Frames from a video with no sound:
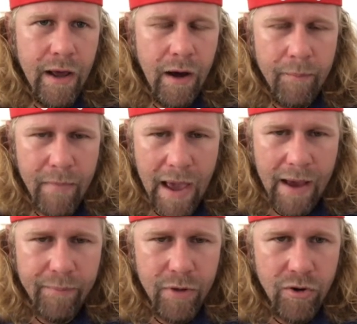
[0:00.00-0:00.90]
a
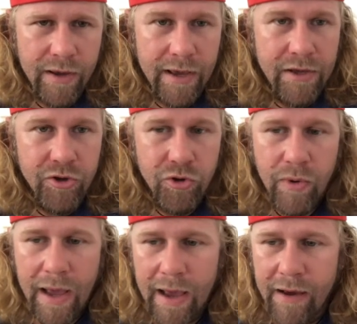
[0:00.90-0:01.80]
map, okay, you
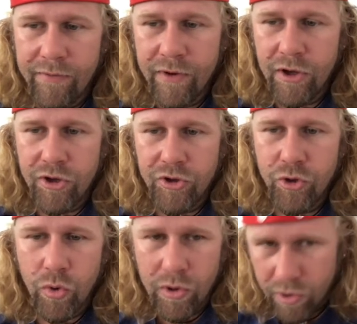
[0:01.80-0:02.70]
have
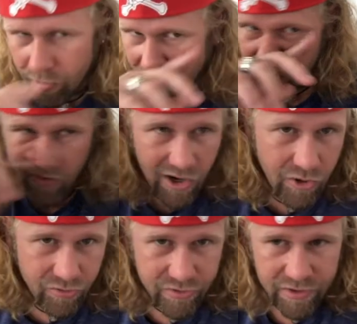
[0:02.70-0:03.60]
your
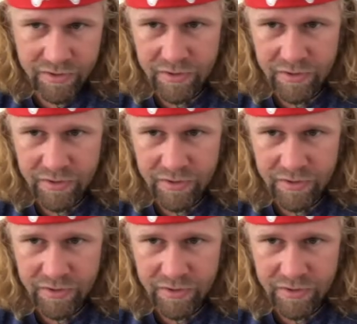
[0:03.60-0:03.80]
roads,